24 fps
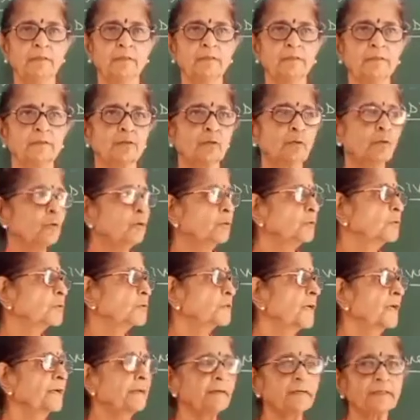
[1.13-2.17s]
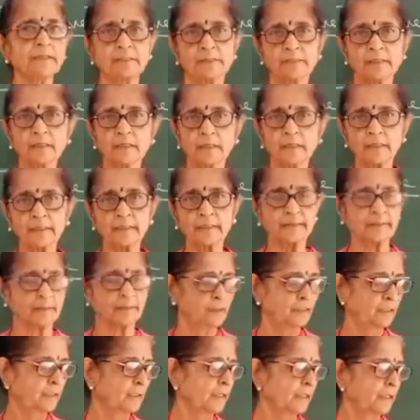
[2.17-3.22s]
So, standard 6,
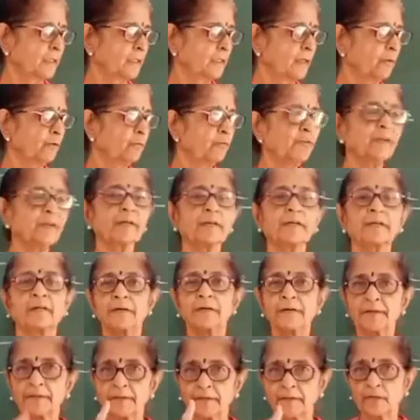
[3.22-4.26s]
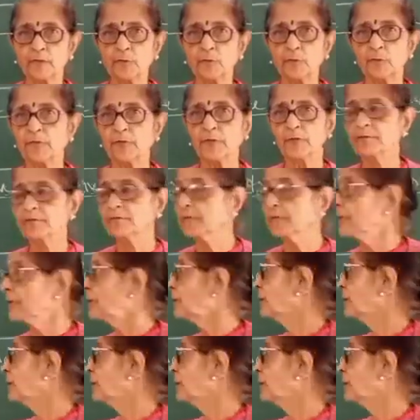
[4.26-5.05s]
now we are continuing our